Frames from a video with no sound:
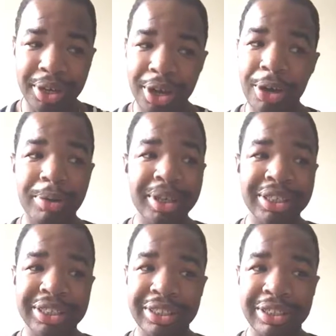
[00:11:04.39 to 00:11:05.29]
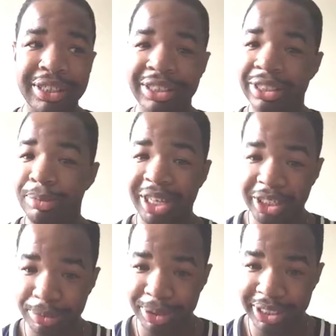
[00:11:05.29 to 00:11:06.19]
Always in
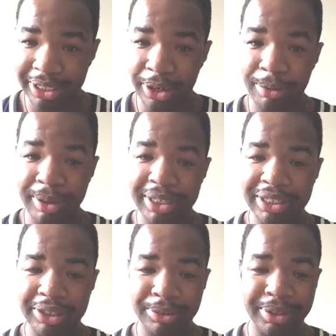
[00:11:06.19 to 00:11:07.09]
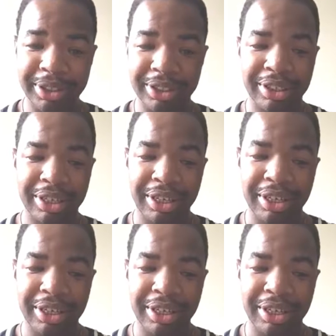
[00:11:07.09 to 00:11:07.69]
somebody's meeting, always doing